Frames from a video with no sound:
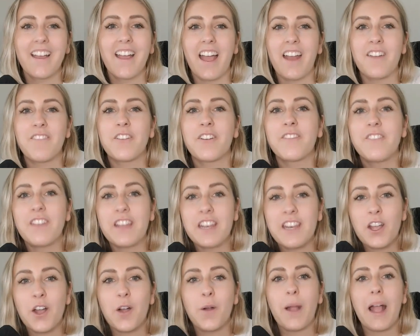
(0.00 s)
And for
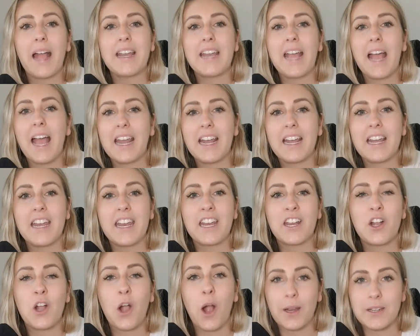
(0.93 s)
video and
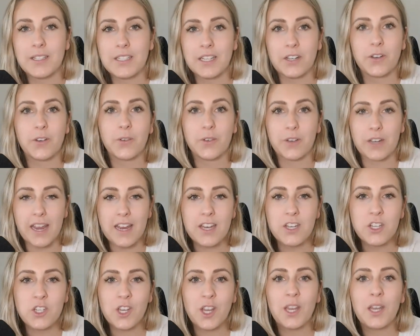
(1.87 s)
editing content
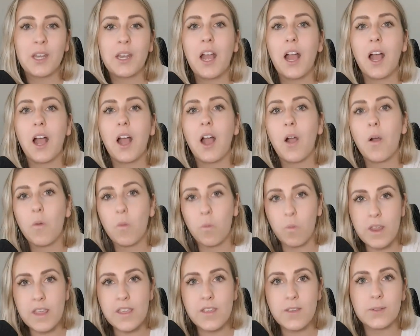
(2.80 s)
creation,
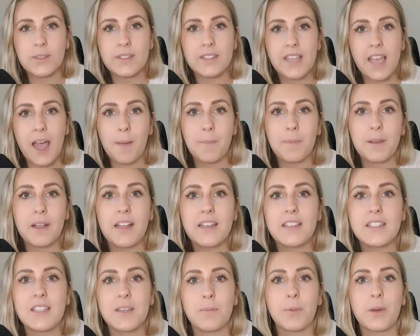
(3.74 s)
we use
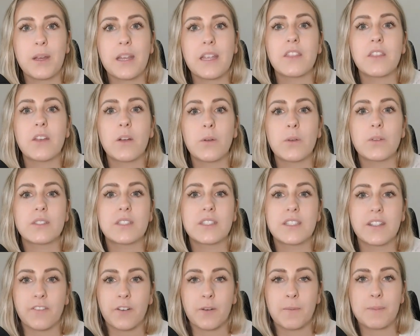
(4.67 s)
Capcut to bring those
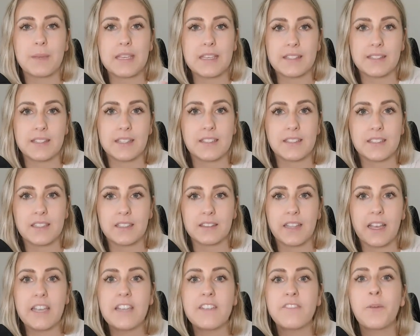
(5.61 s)
different pieces to
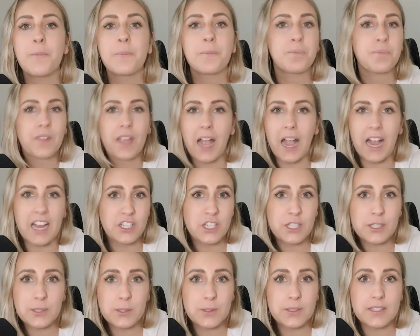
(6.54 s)
life. I
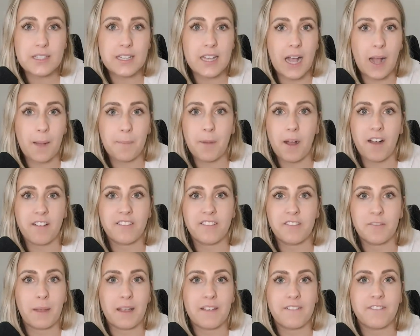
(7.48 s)
just use the app off
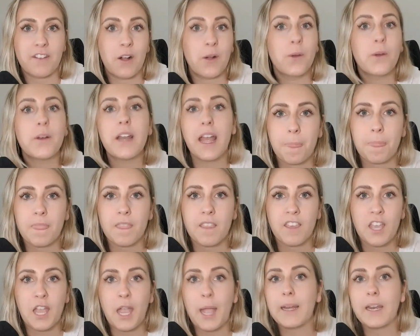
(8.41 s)
of my phone.
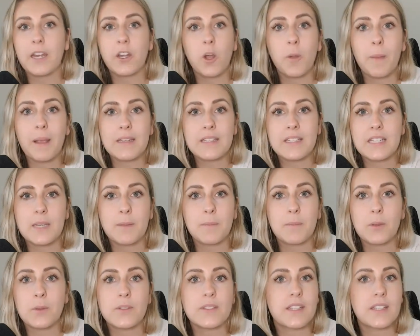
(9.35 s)
And I know my
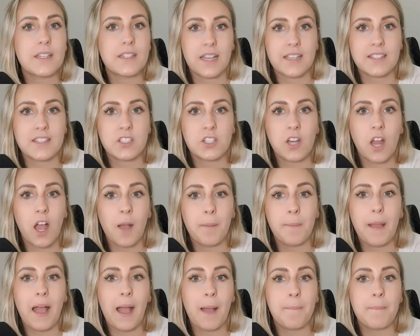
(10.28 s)
team use the
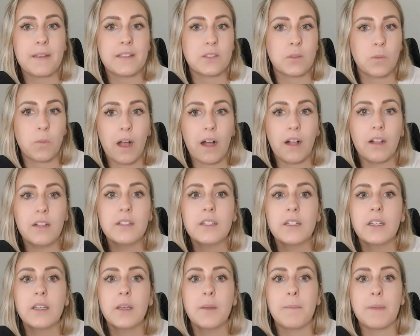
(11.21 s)
desktop app as well
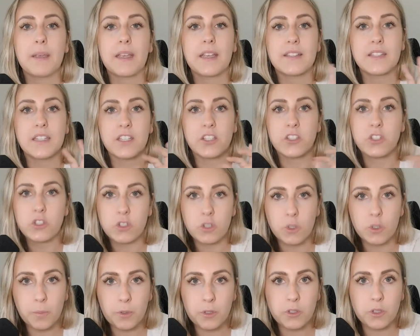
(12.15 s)
because it is
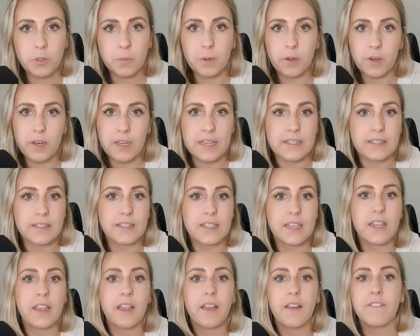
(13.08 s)
super, super
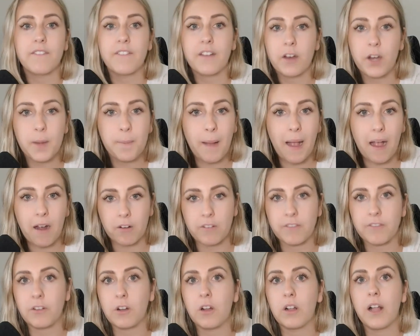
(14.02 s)
easy, very
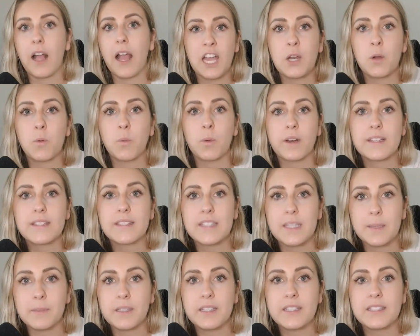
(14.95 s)
powerful, and it works
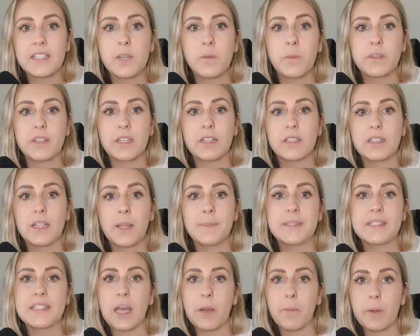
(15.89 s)
seamlessly with the
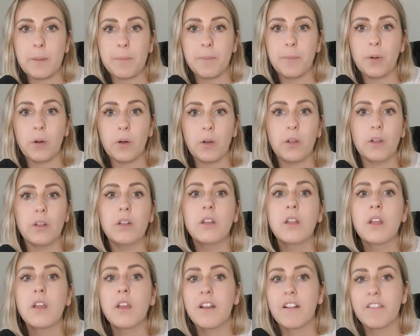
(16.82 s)
clips that we pull
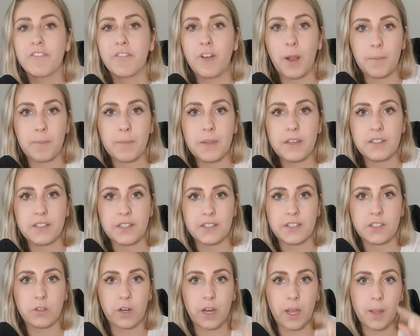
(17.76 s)
from
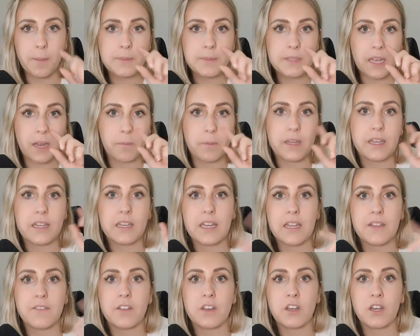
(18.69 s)
Descript, and we can
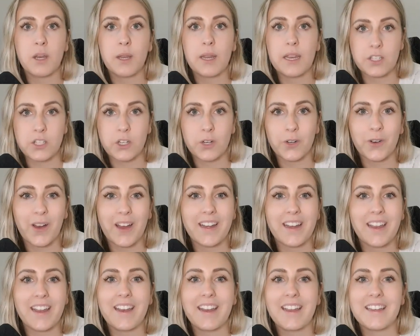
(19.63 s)
even integrate
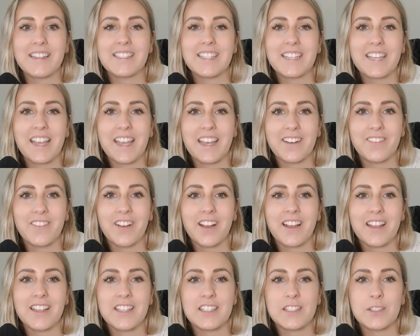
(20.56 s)
it into
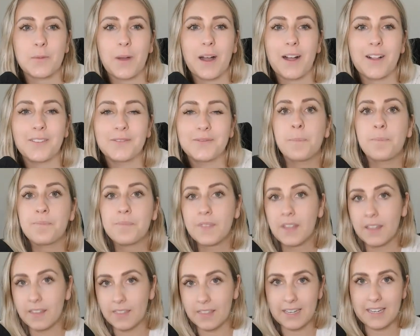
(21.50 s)
Canva as well.
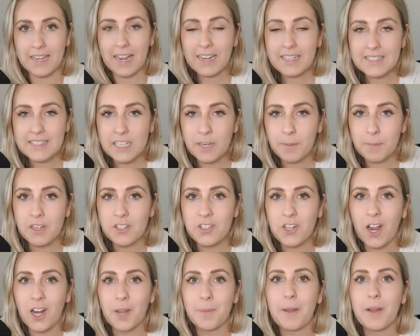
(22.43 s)
The next thing I'm going to
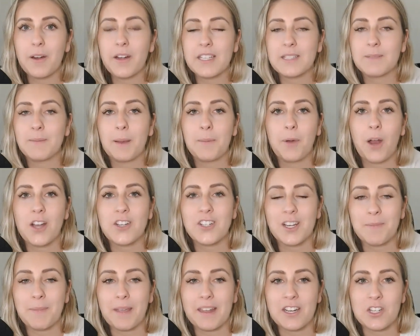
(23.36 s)
talk about is my
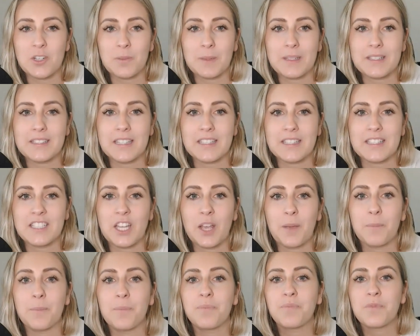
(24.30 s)
project management
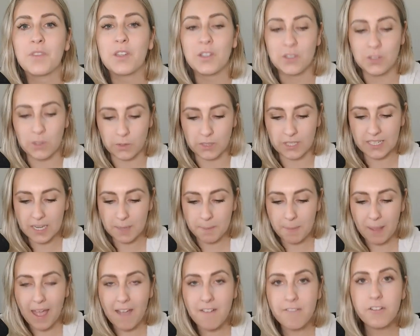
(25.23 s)
system. So to keep
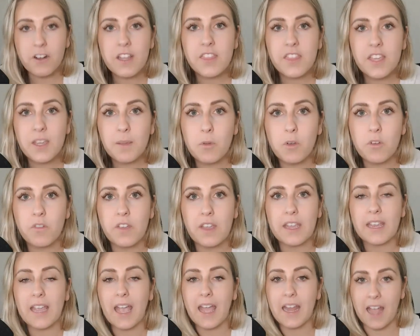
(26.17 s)
everything
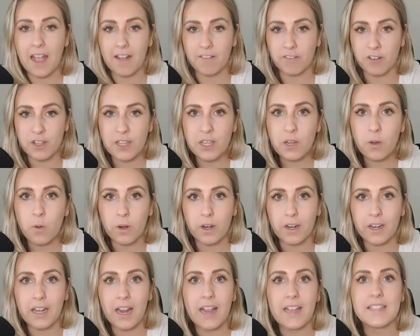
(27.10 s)
moving and everything
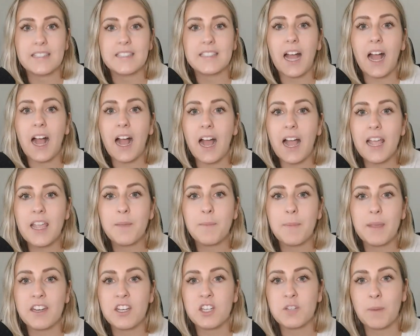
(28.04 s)
organized, I
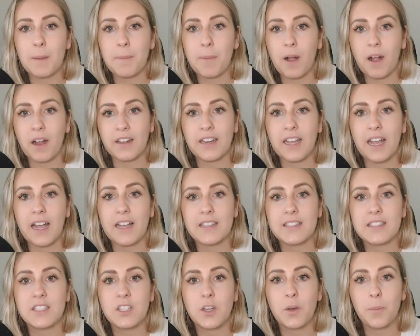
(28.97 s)
manage my
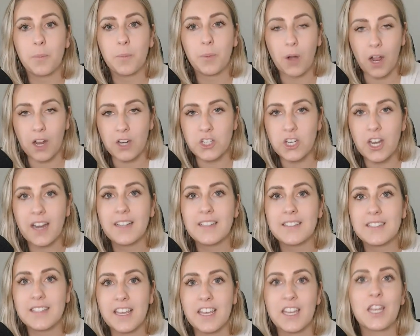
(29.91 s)
podcast
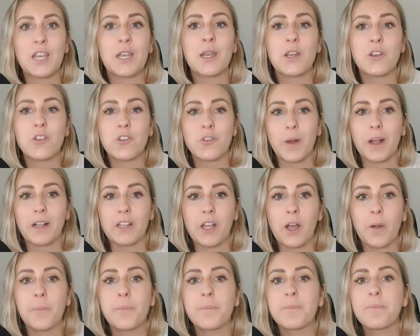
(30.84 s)
projects in
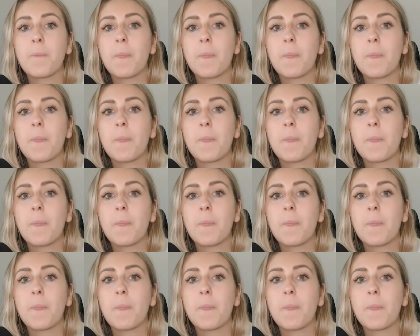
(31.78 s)
Trello.